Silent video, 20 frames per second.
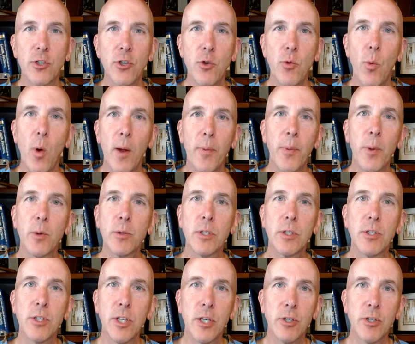You want those
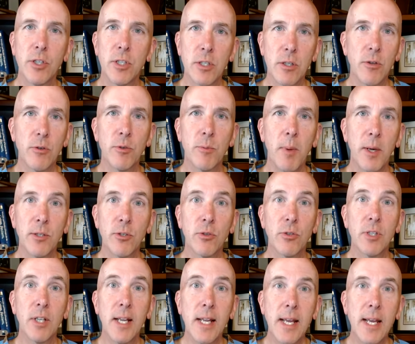incisions and those muscles
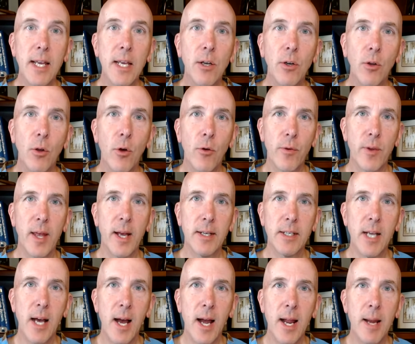to heal over that
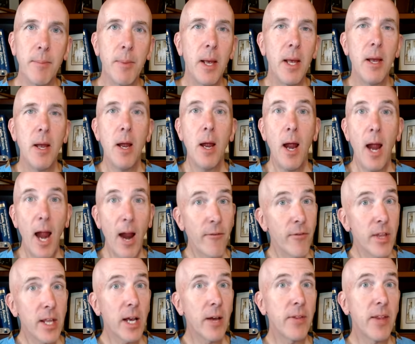time.
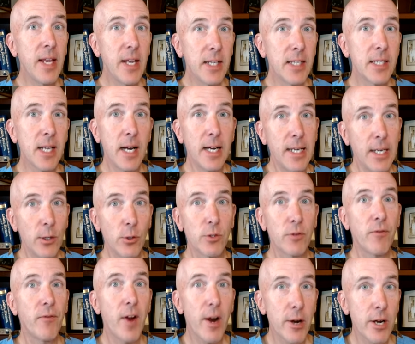Everything on the inside heals
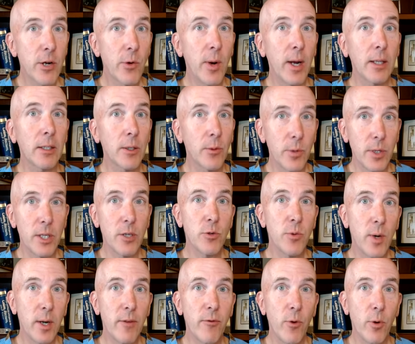very quickly within
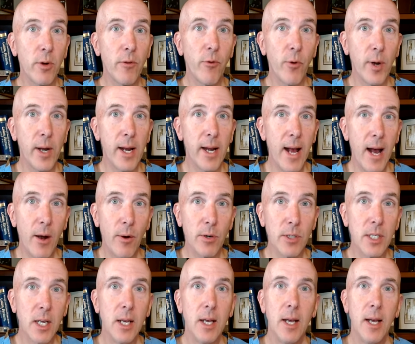24 to 48
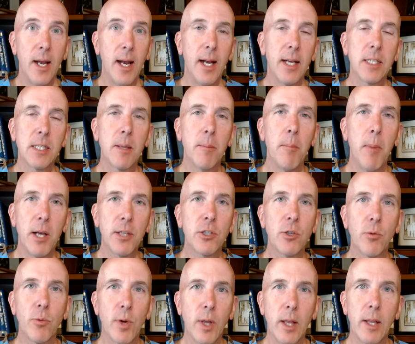hours. It's the
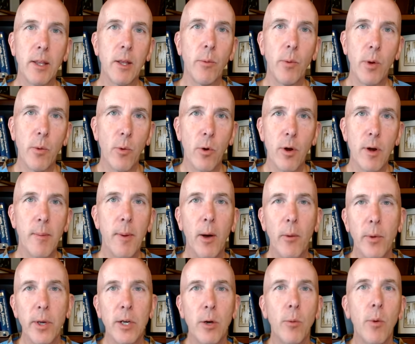muscle really that we worry about.
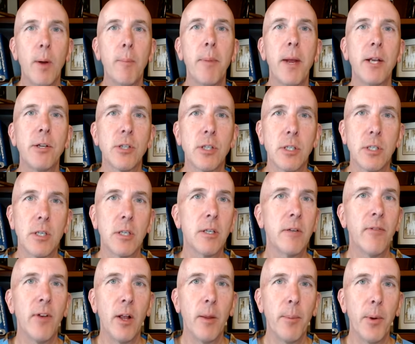We don't want patients to
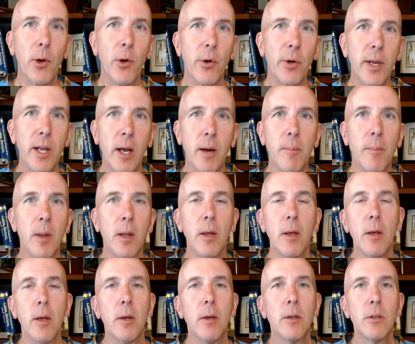develop a hernia.
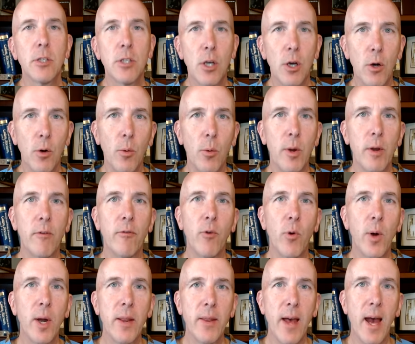So we
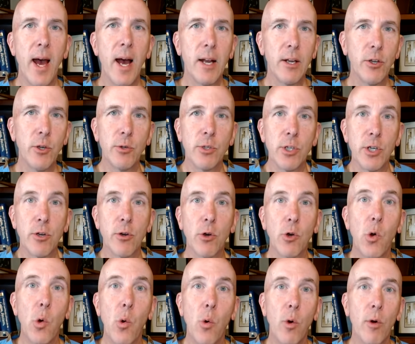avoid that using your
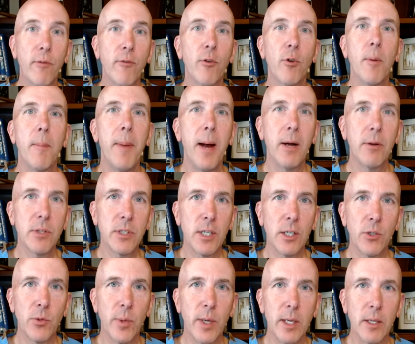core for about
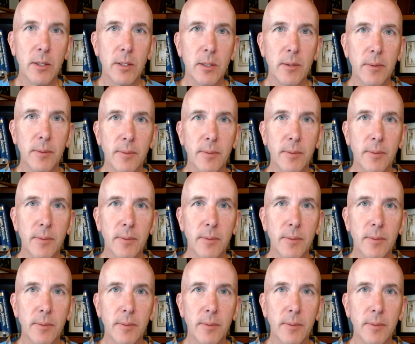6 weeks.